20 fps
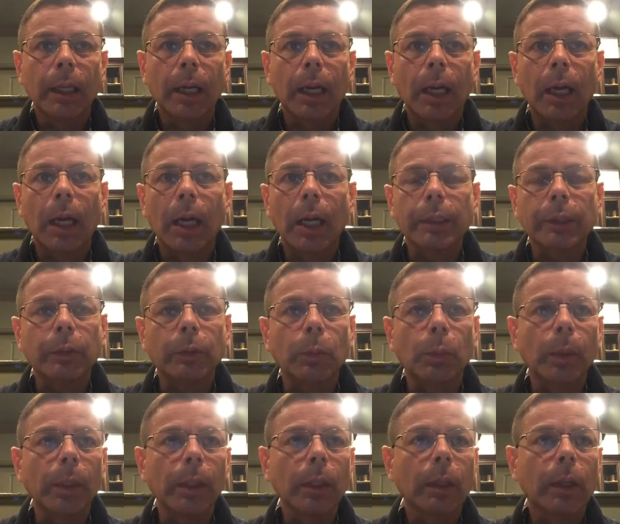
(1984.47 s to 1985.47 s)
You
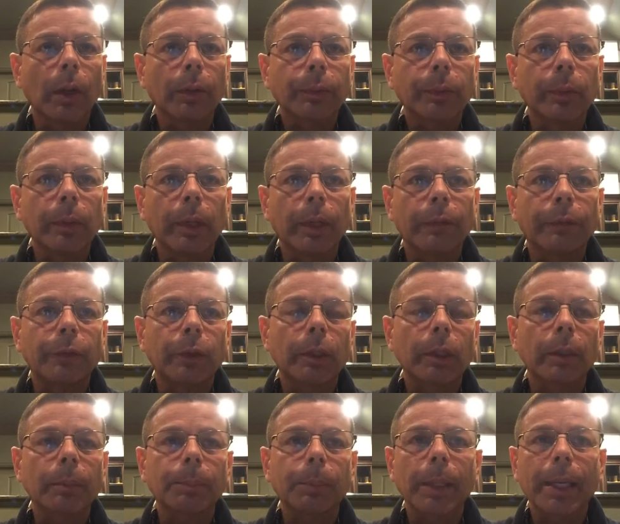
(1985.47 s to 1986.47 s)
will go through, if you're going
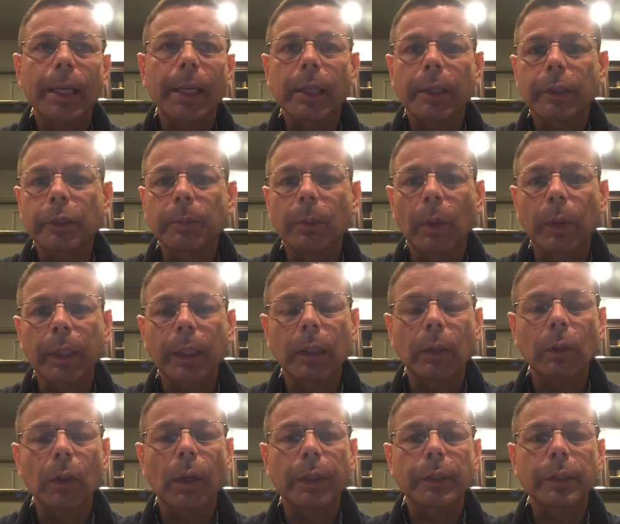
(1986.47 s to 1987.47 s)
to plan on smoking a
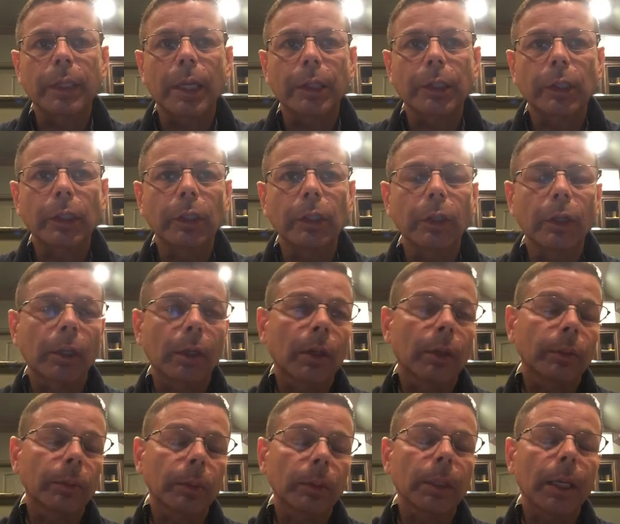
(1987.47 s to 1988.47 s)
long session, you're going to go
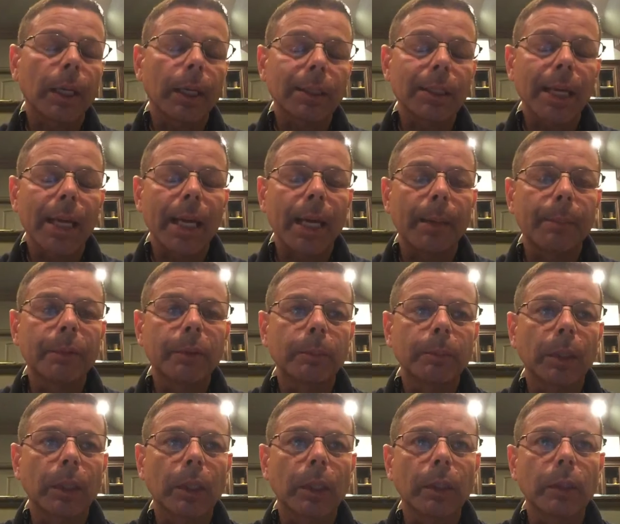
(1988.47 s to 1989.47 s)
through a lot of tabs
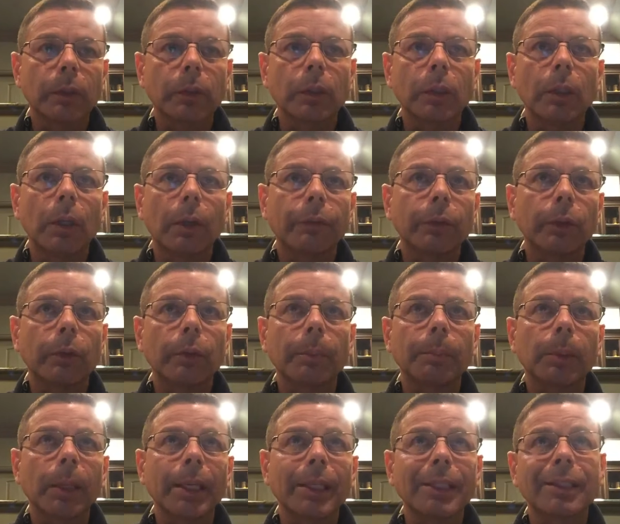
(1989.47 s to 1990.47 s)
because, if you're
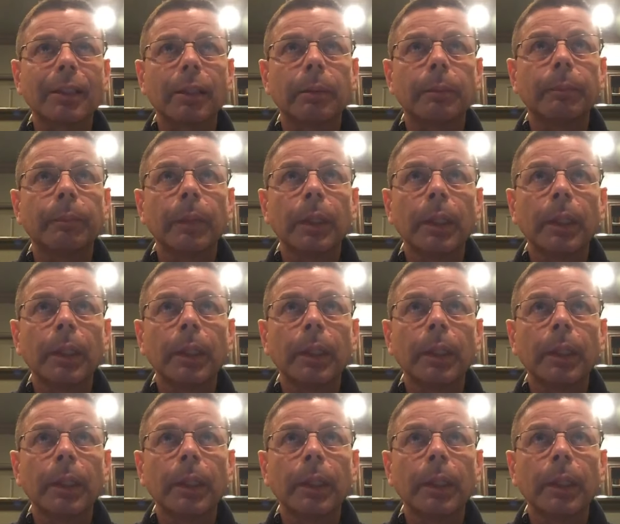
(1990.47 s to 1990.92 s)
replacing them,